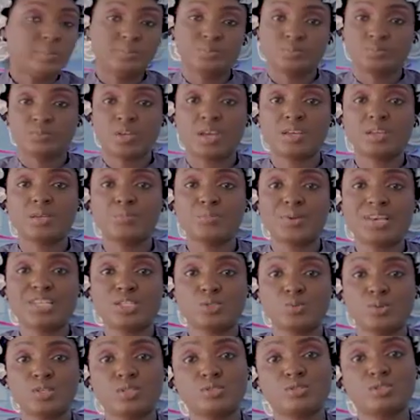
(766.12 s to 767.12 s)
And the best
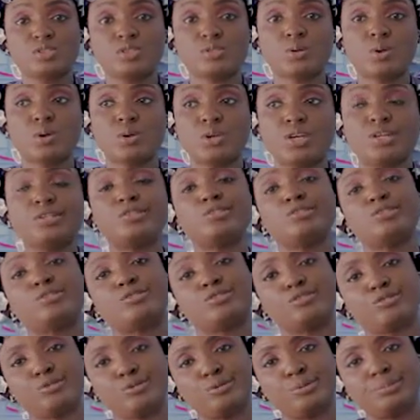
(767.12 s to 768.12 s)
way to store it is
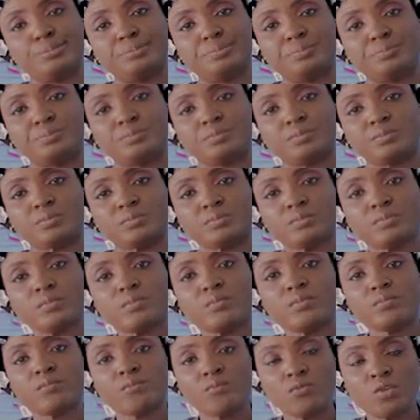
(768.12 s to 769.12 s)
to
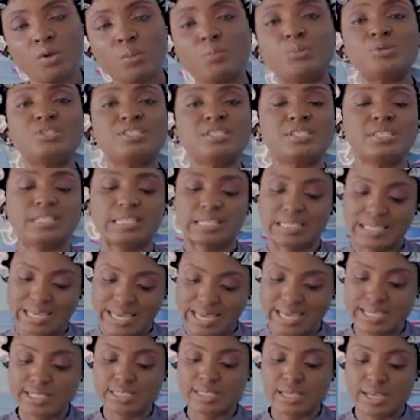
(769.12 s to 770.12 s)
put it in an
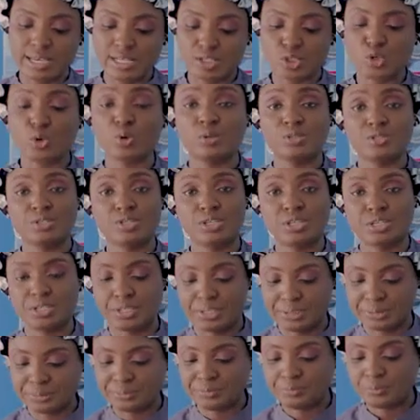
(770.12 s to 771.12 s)
airtight
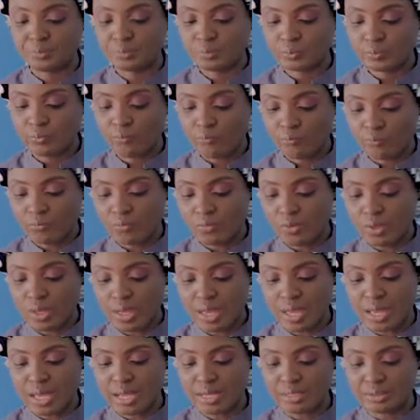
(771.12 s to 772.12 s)
container
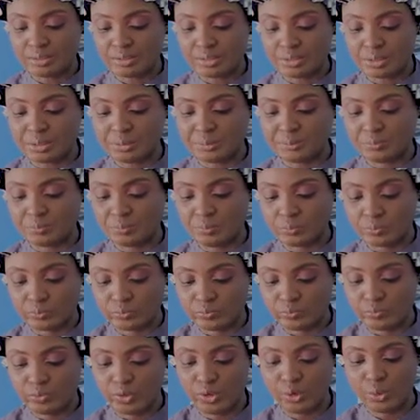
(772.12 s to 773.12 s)
and
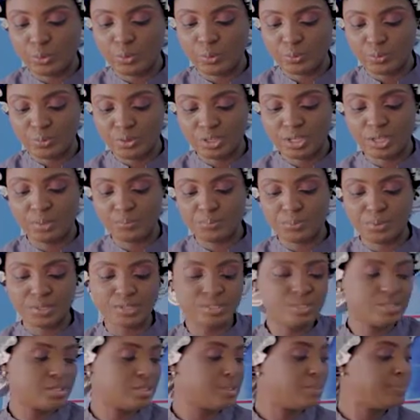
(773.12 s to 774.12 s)
you know, keep
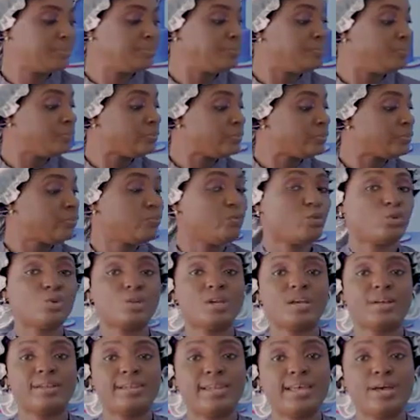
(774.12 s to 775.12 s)
it. Do
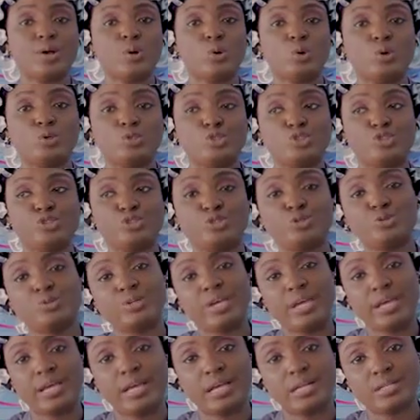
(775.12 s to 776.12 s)
not allow undue
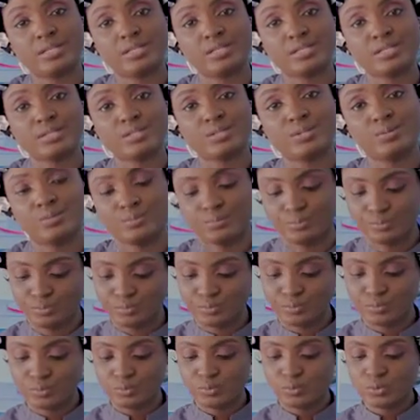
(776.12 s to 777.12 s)
heat
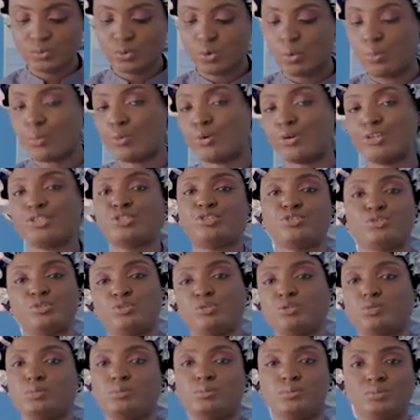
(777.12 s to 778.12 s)
or
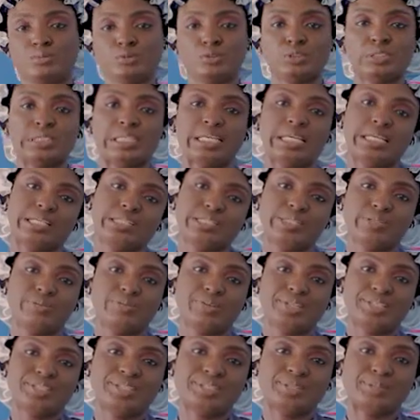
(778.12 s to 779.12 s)
moisture to get to
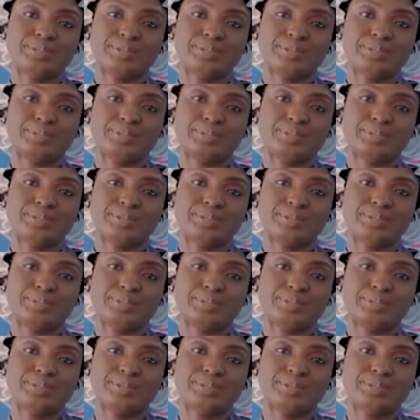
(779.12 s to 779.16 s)
it.